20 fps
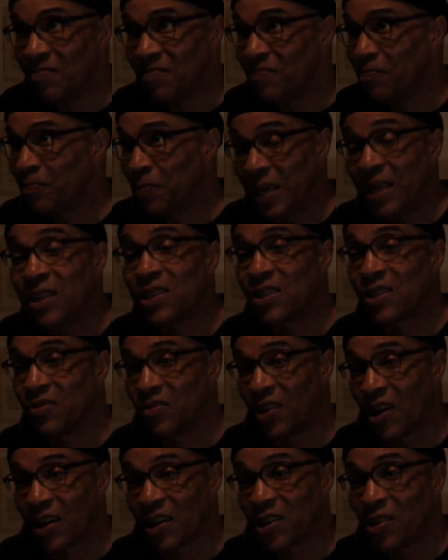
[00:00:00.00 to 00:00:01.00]
piece of
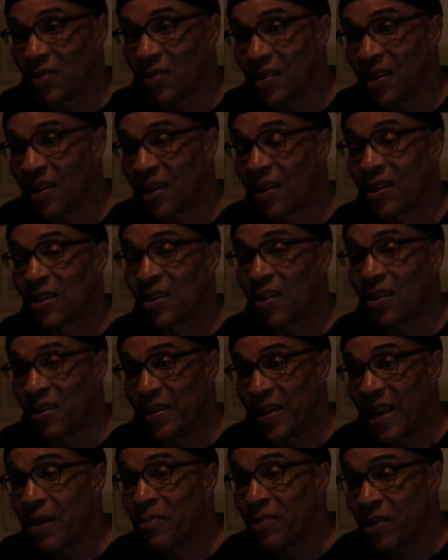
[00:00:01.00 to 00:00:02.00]
our
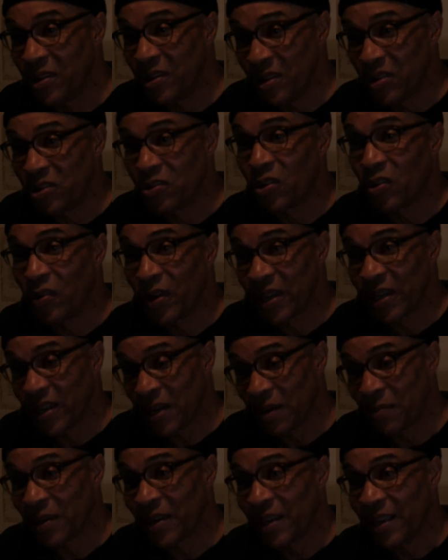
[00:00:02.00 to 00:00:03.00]
neighborhood growing
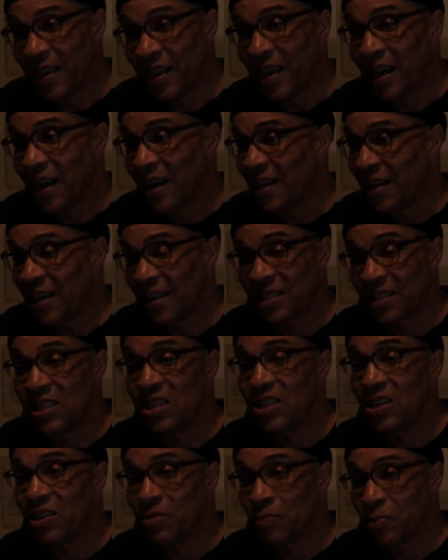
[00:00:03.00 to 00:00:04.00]
up. As a
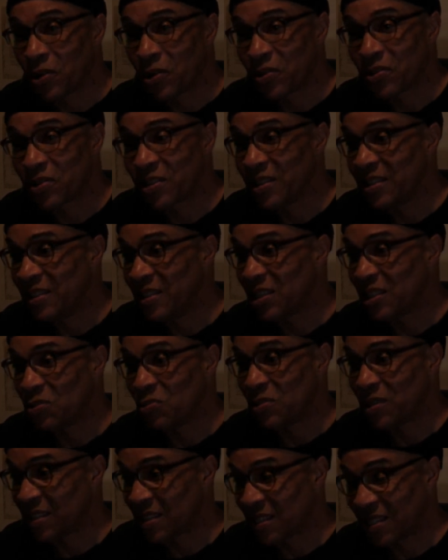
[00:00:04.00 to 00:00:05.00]
young person, this
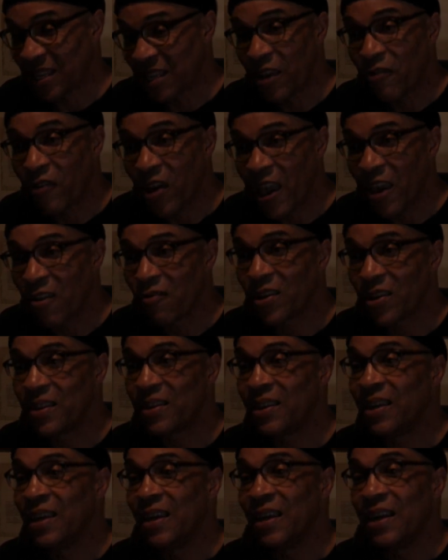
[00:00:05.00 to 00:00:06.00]
was a safe
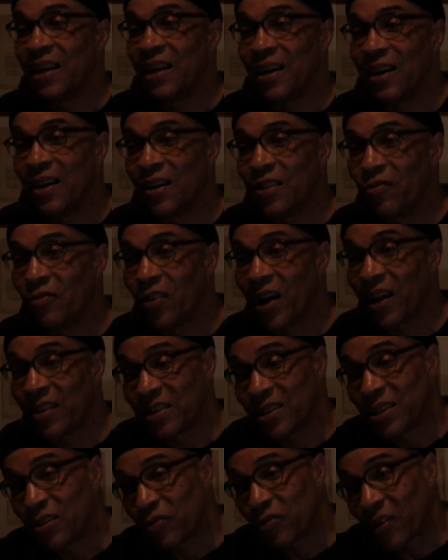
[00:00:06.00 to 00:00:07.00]
haven. The
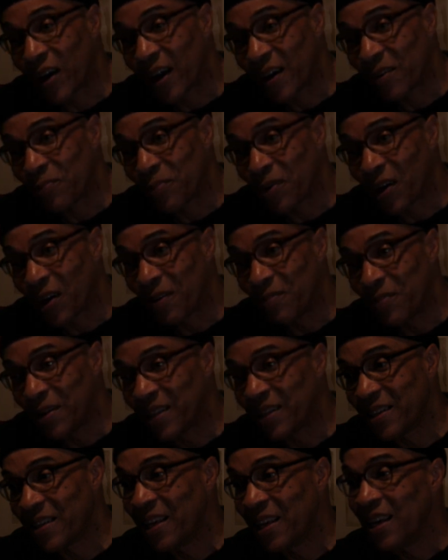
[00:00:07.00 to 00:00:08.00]
volunteer fire
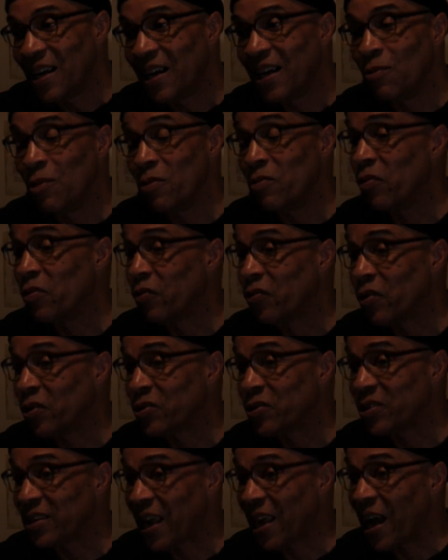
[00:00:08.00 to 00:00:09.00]
department. We were the
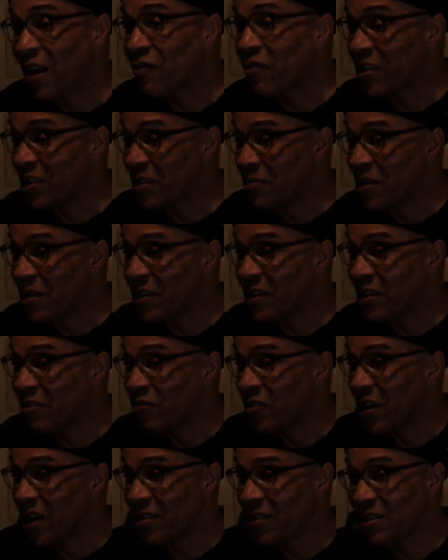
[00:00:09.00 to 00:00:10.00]
first African American
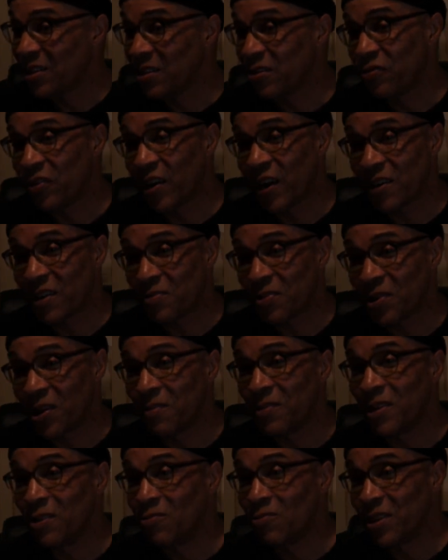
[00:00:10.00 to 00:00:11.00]
volunteer fire
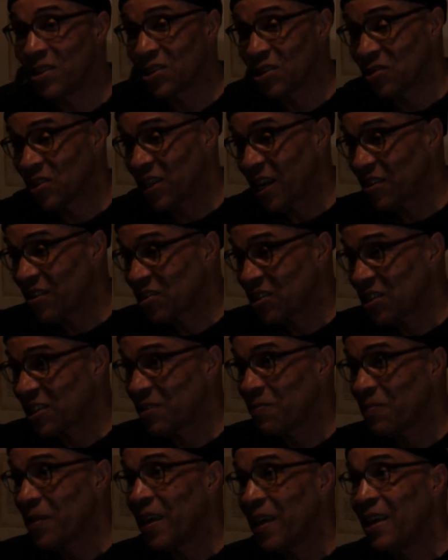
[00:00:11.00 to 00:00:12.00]
department in Winslow
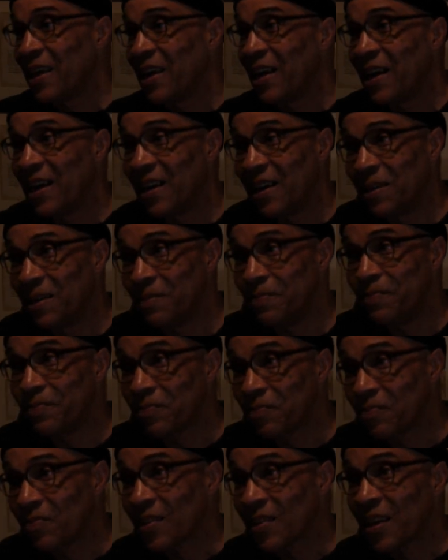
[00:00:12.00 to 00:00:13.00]
Township, and
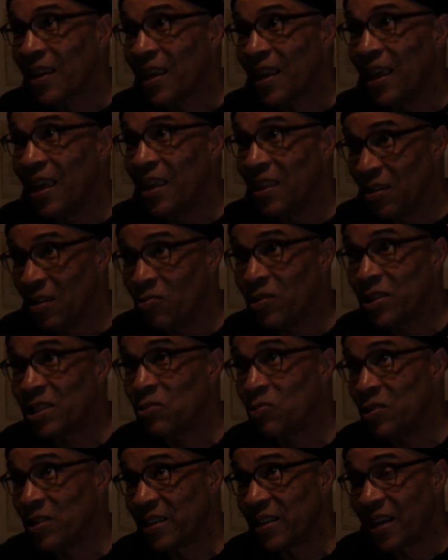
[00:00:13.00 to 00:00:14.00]
which
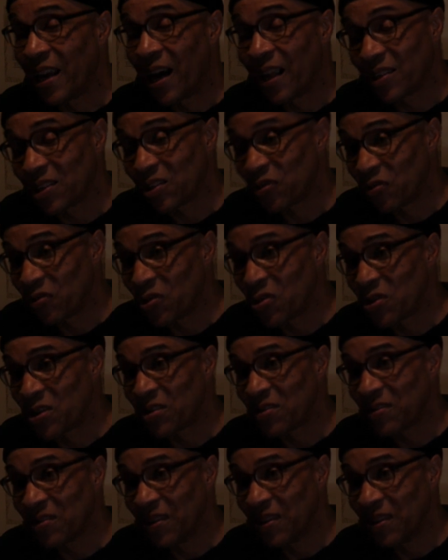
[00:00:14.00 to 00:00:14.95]
we were acknowledged for